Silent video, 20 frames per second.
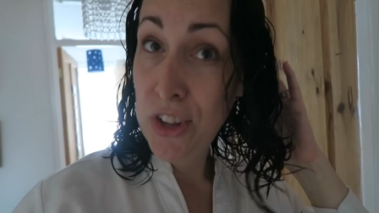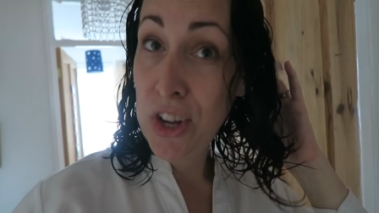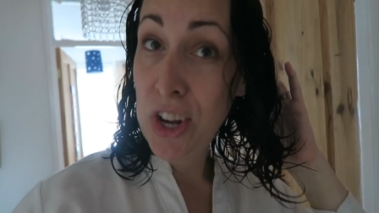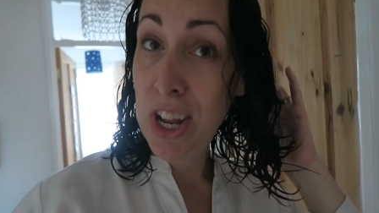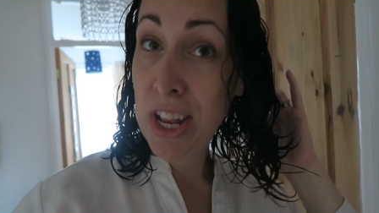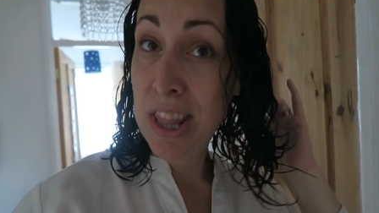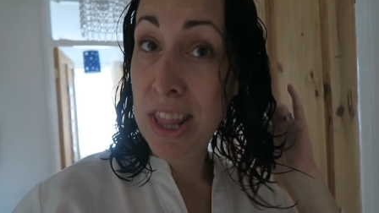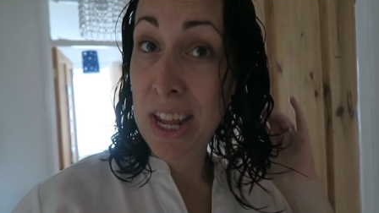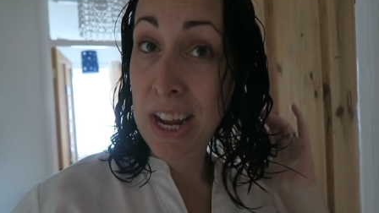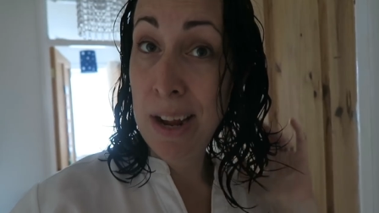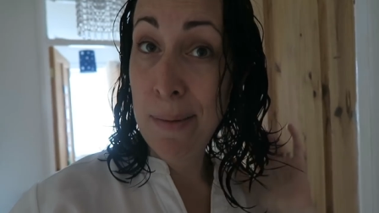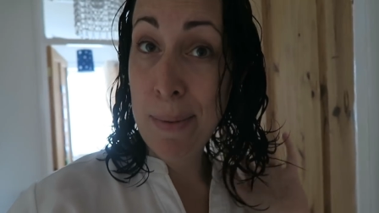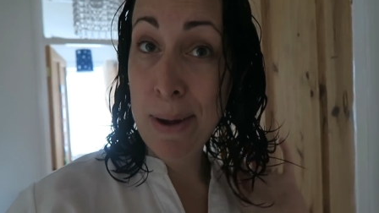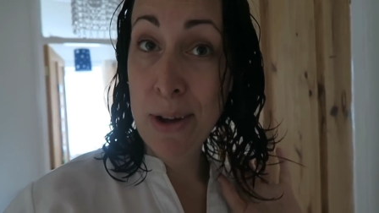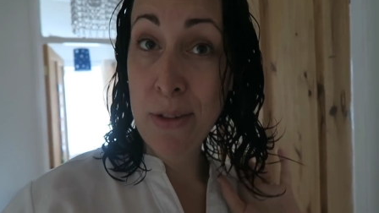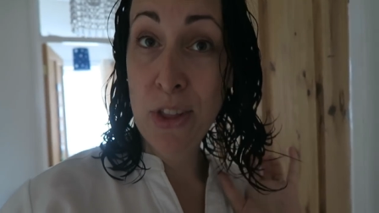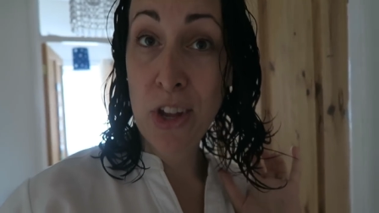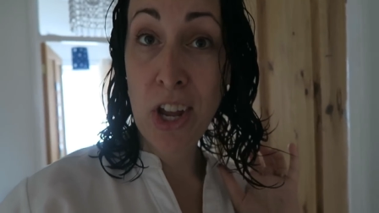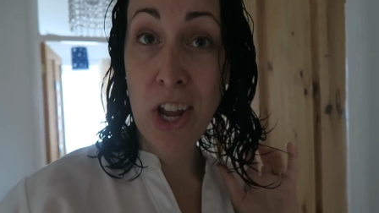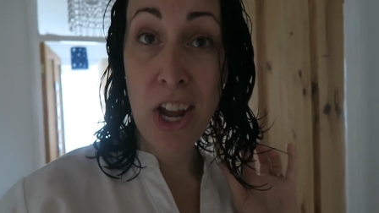The good thing
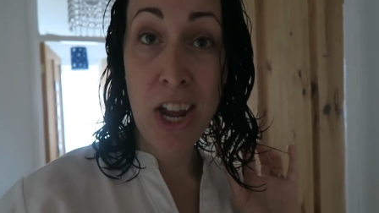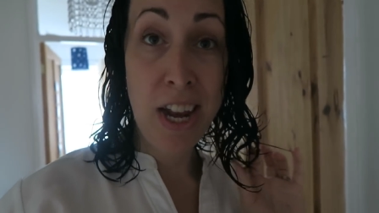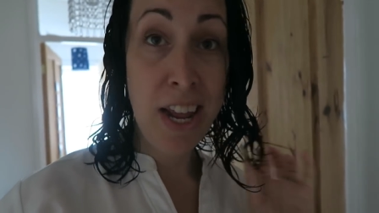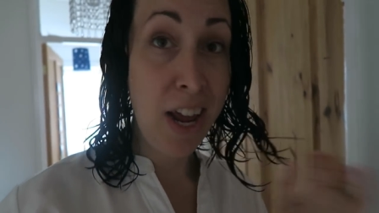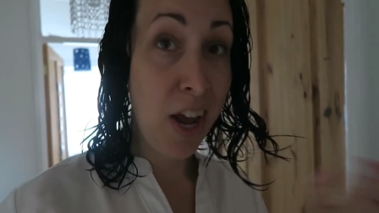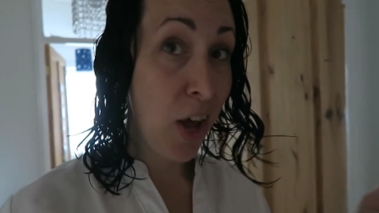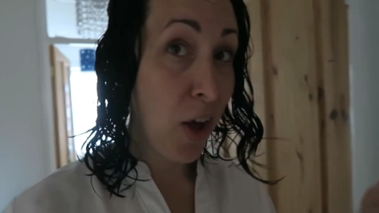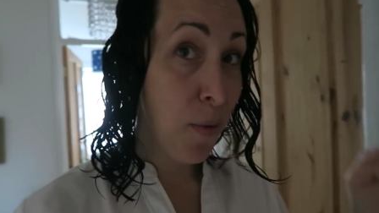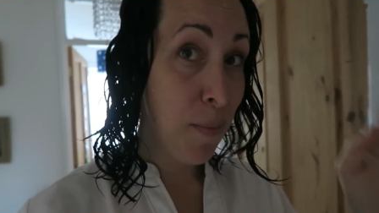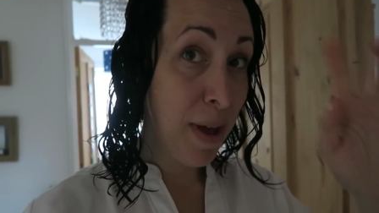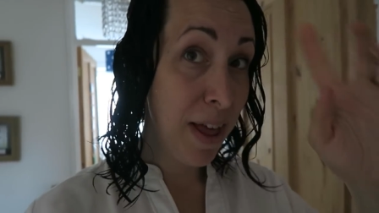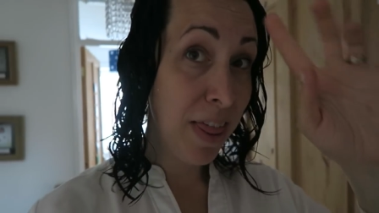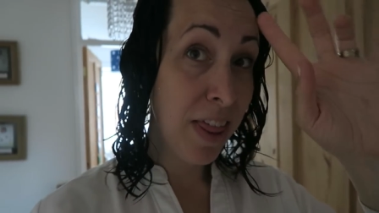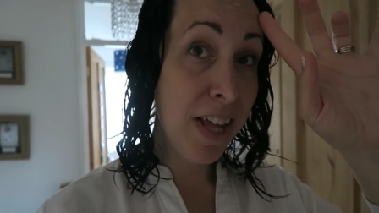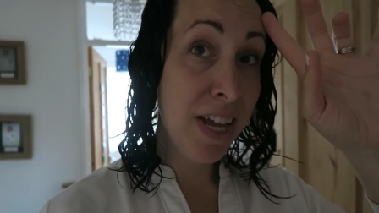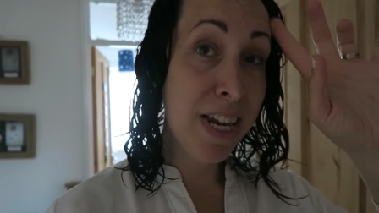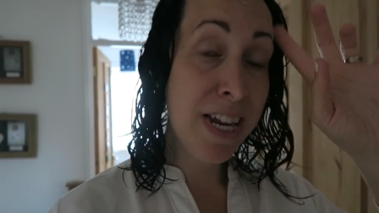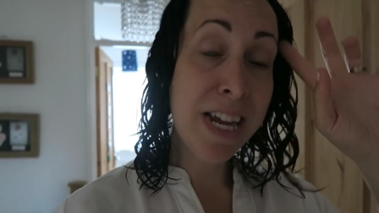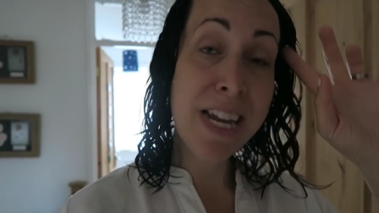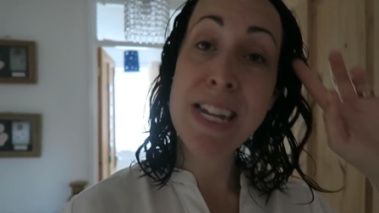about the Curly Girl
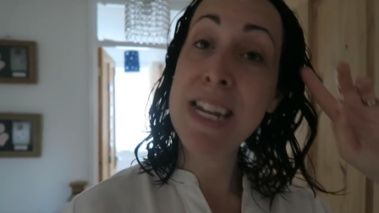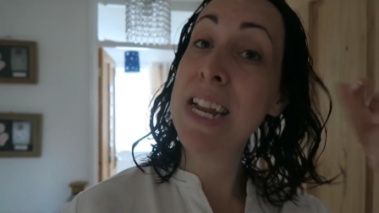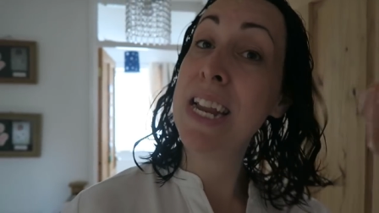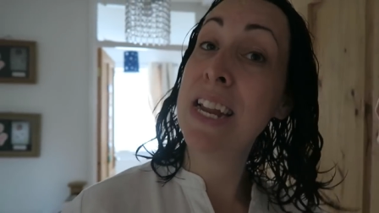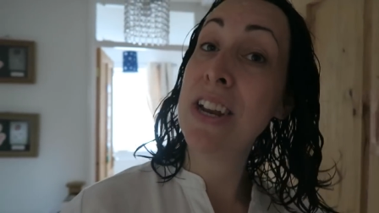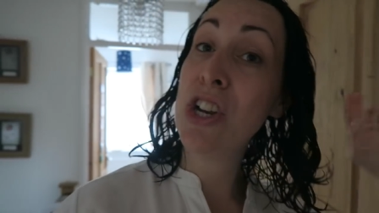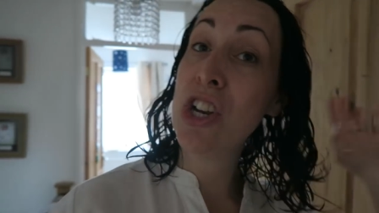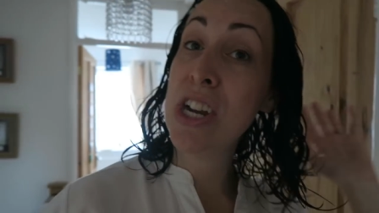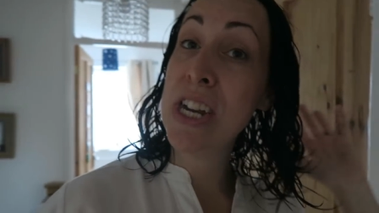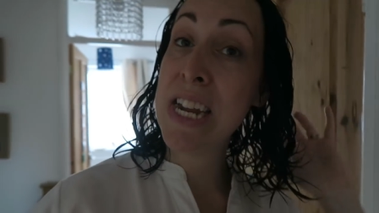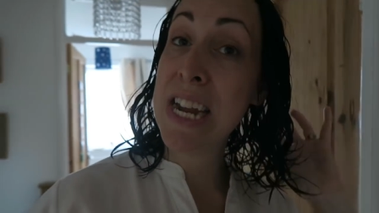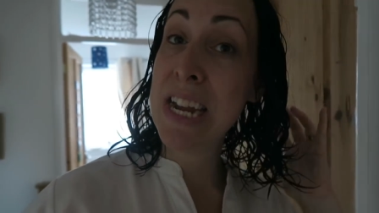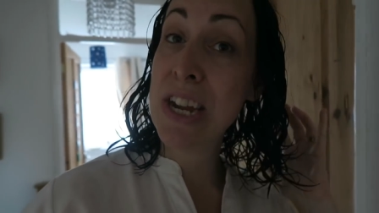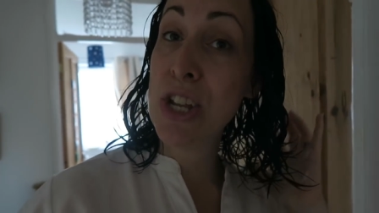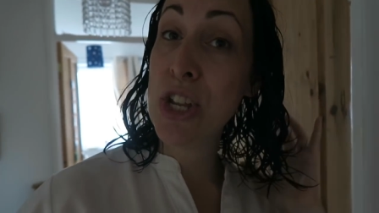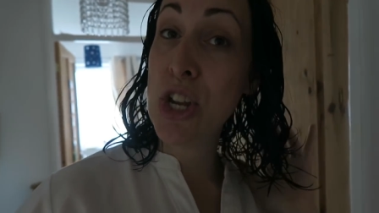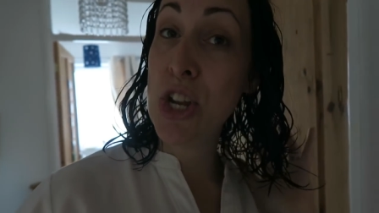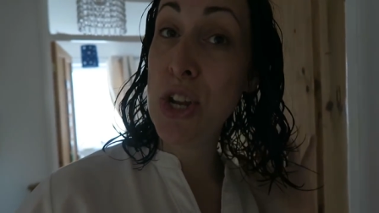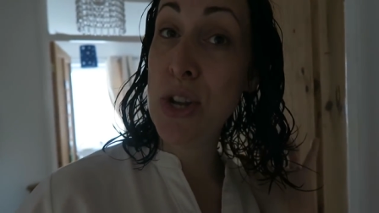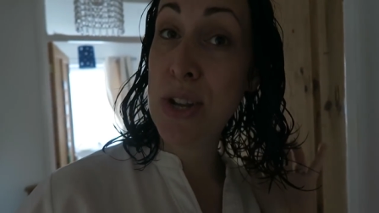method is it literally
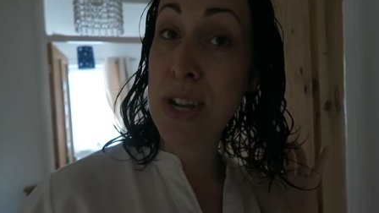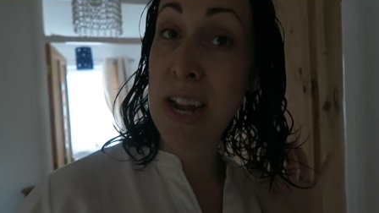takes 2